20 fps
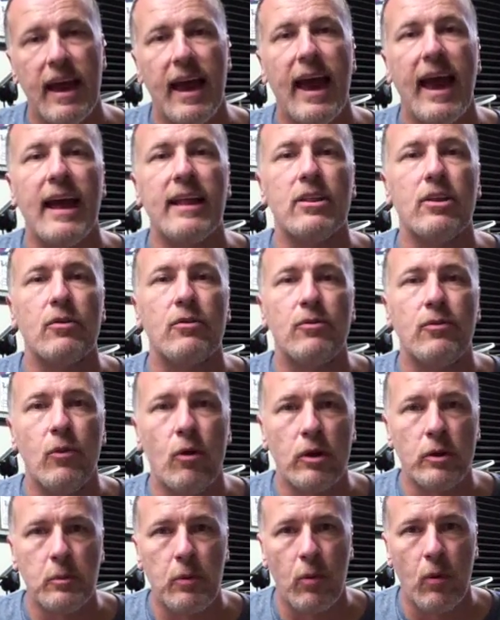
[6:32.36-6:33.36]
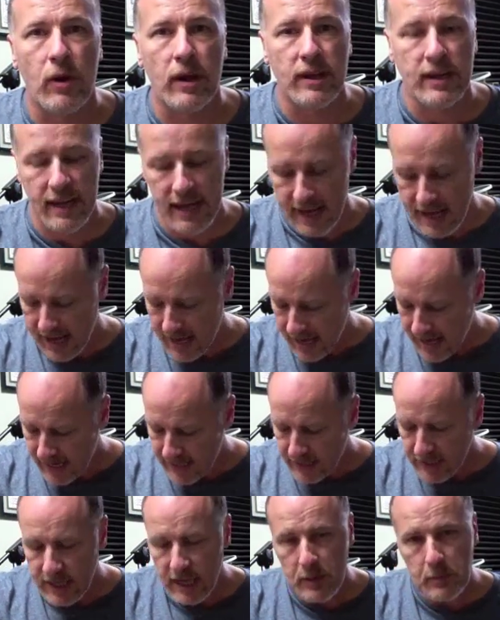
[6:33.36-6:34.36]
And the 4th point
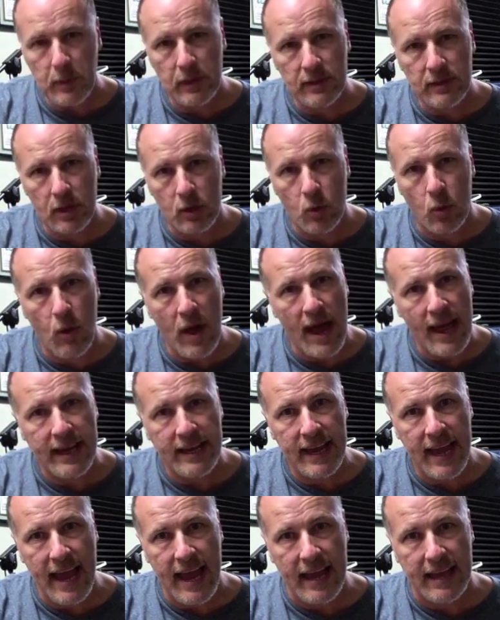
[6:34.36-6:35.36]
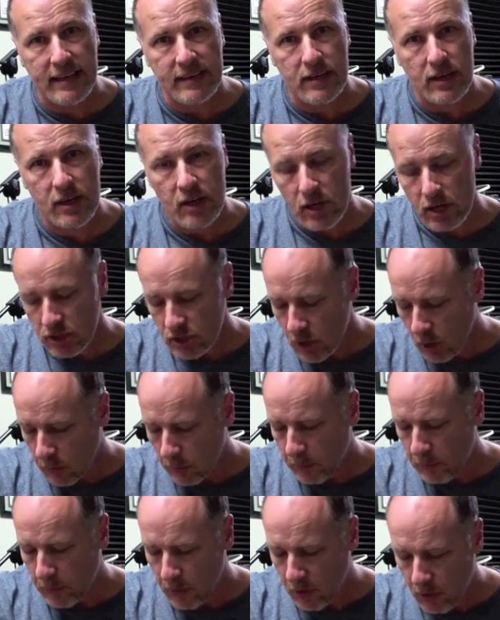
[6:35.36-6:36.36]
is keep a quiet hand.
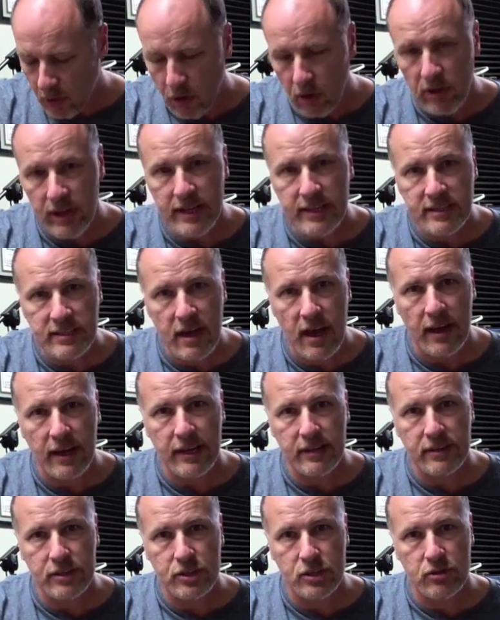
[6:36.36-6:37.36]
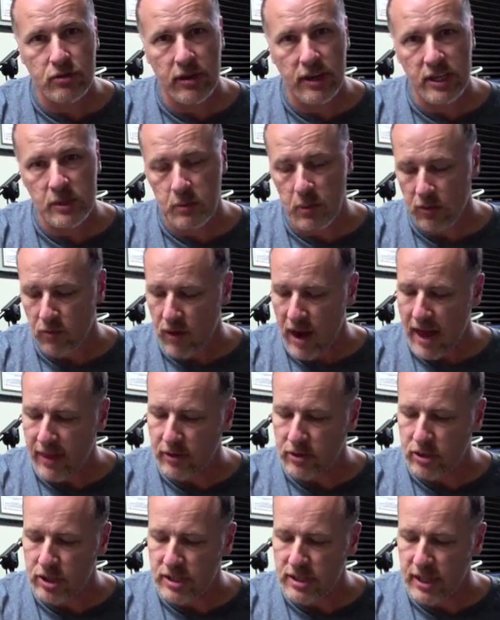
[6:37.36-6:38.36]
Don't pull and tug at the strings, but
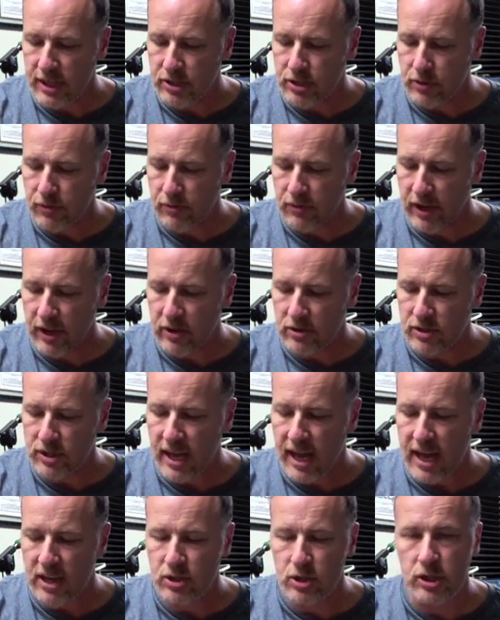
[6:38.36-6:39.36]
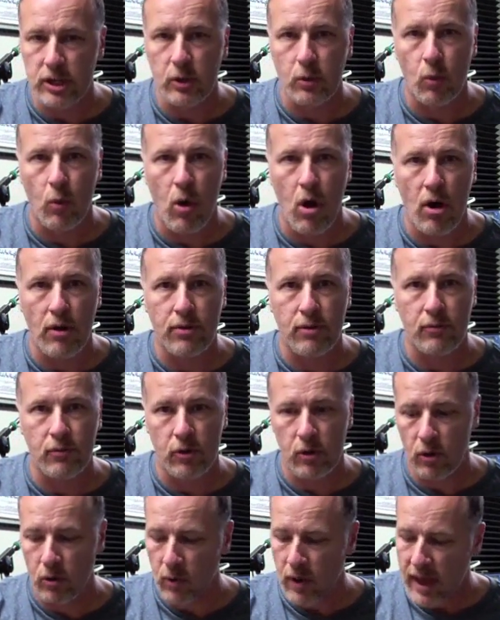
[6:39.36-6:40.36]
rather just let your fingers casually walk
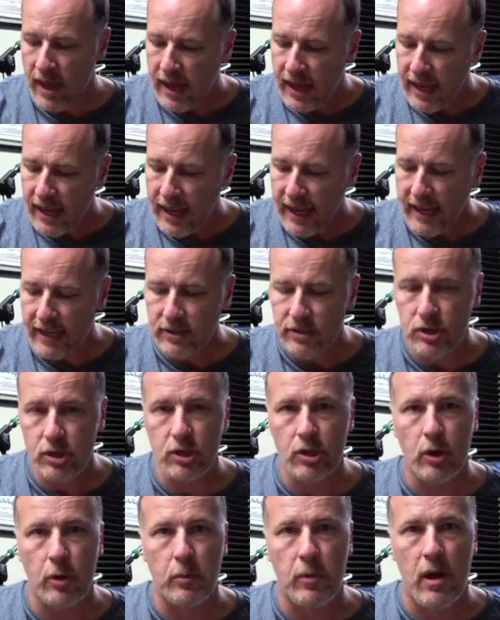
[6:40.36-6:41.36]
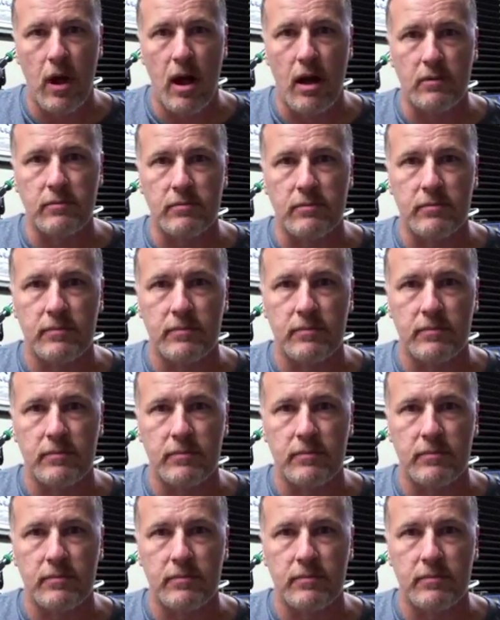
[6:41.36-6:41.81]
through into your palm.